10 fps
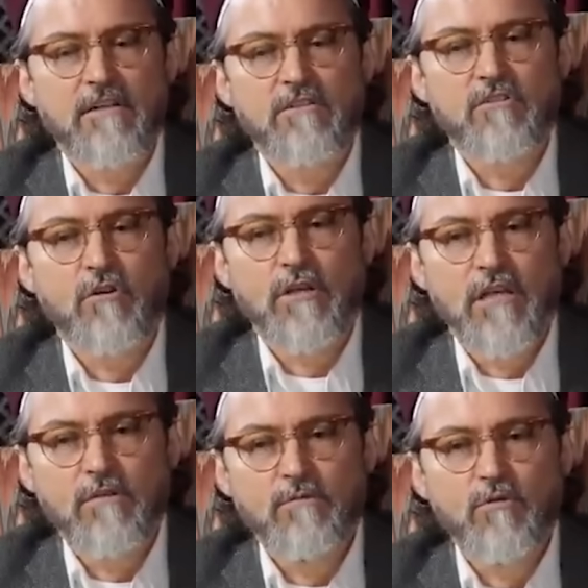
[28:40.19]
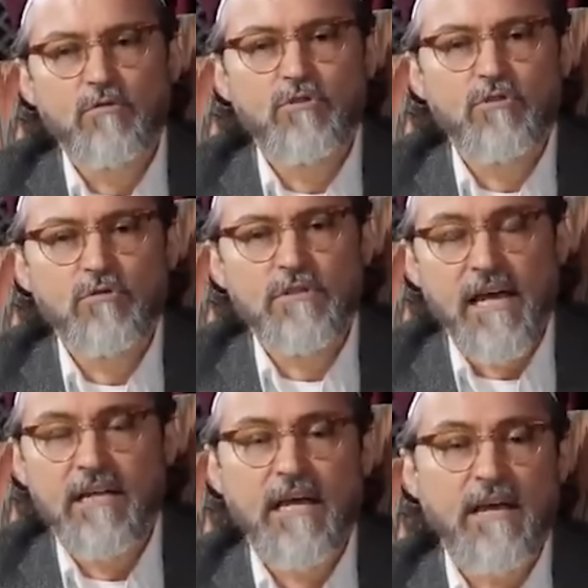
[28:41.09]
So if you do,
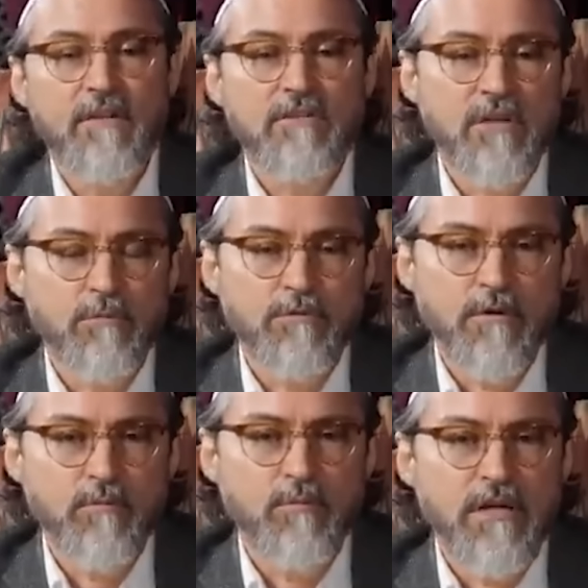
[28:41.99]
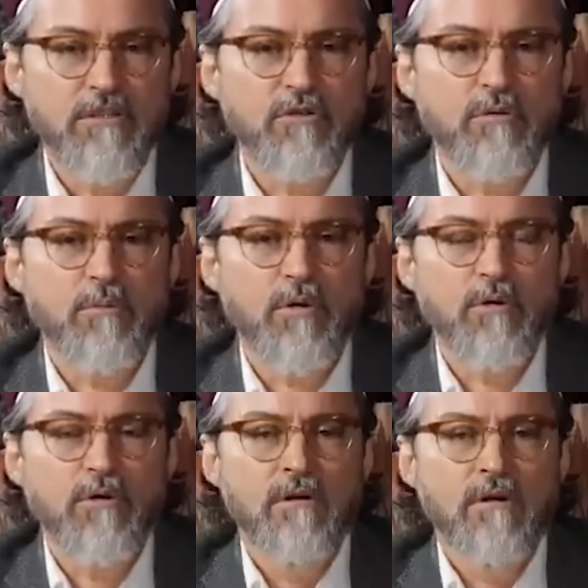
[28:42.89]
and there's something very
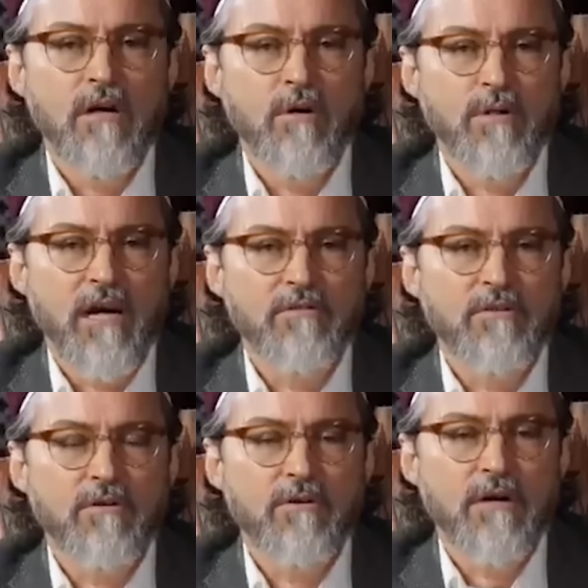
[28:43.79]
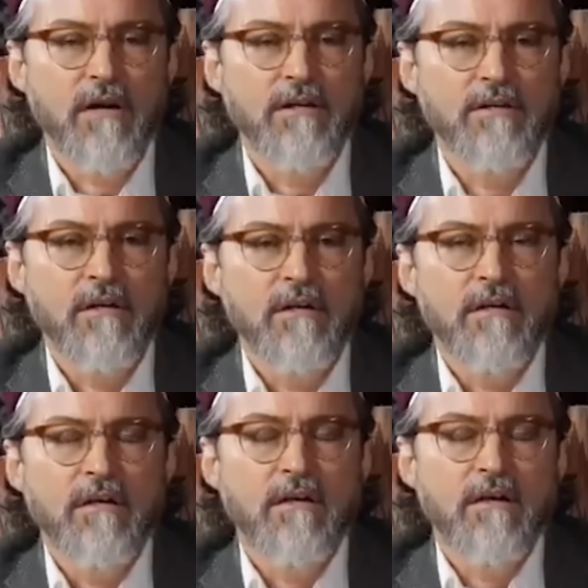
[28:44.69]
pleasurable about the Quran,
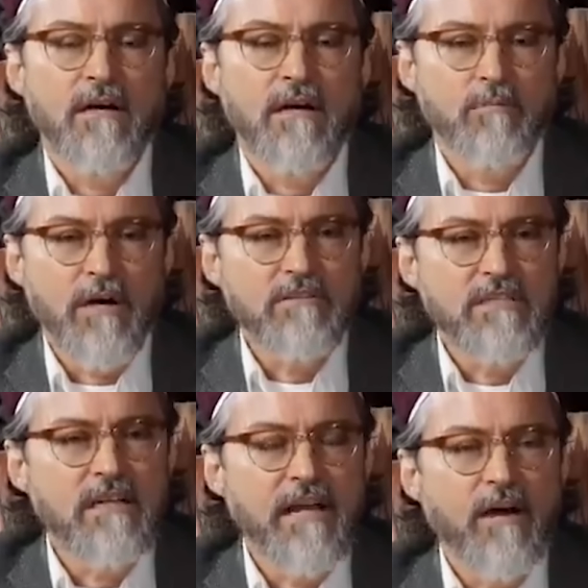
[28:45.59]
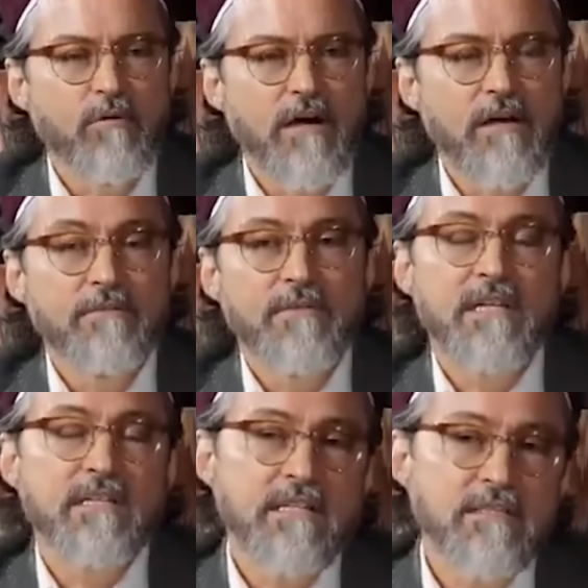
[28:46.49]
about tilawa.
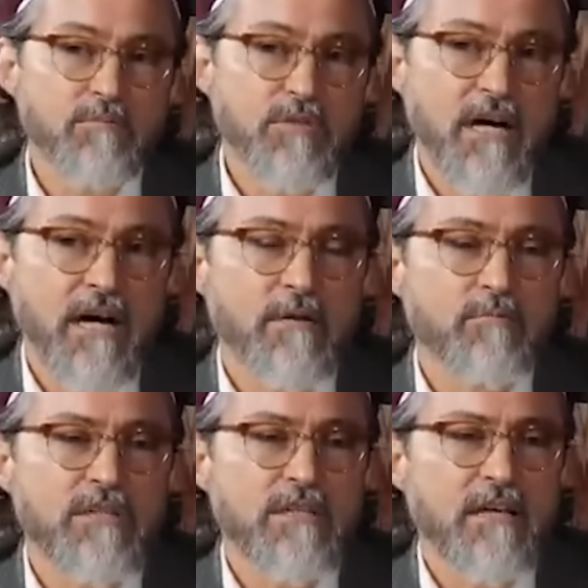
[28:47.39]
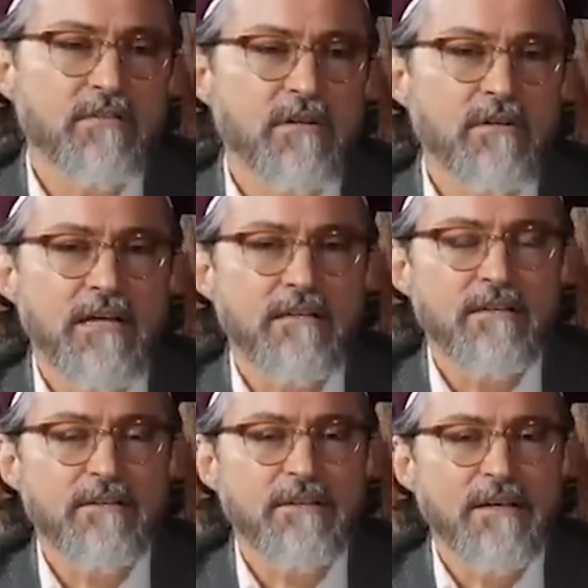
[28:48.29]
It takes some time to get there,
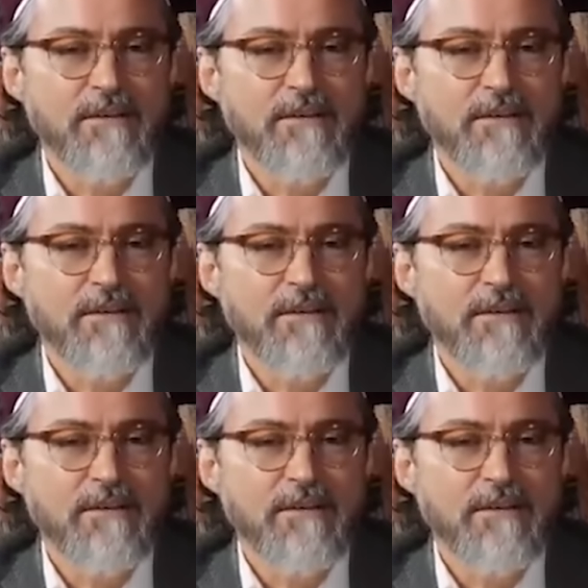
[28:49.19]
like.